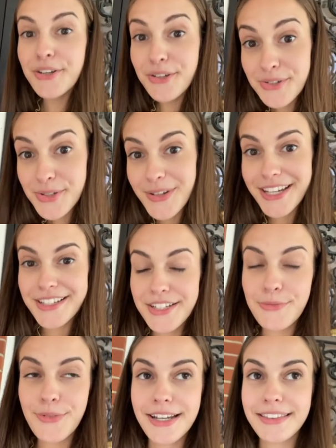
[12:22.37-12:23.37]
Newsweek
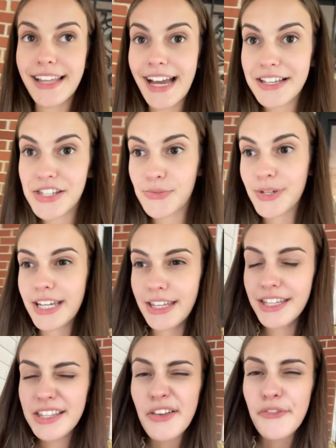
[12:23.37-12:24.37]
did one last week. I
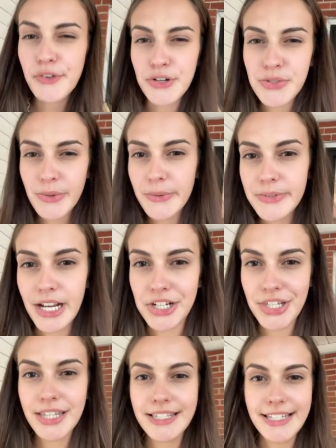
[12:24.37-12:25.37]
think the first one was
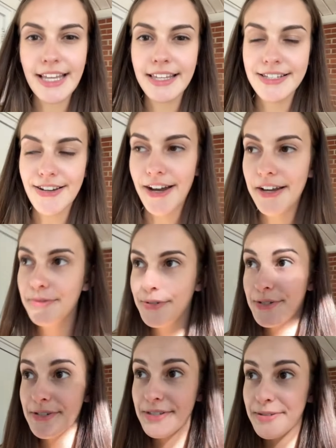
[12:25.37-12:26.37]
actually the Daily Dot,
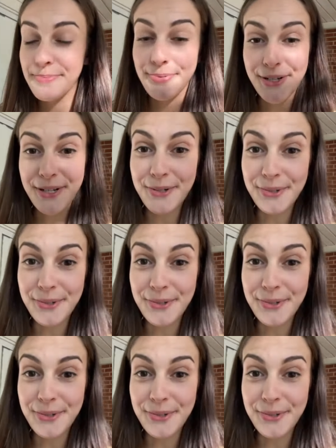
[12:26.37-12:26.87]
which was pretty